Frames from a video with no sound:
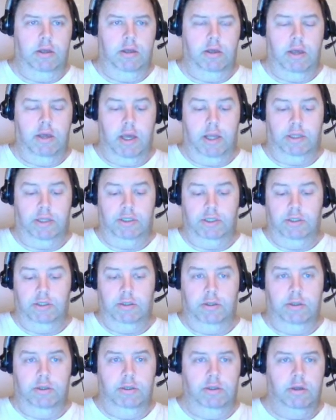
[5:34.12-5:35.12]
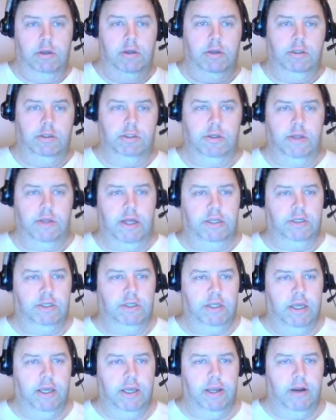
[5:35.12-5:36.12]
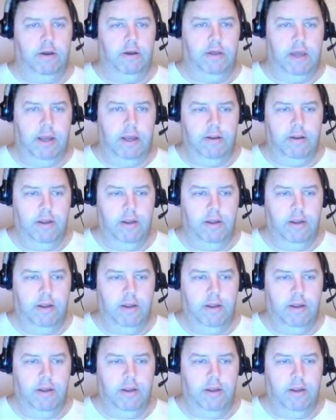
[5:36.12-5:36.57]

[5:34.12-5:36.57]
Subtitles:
So that should take care of that.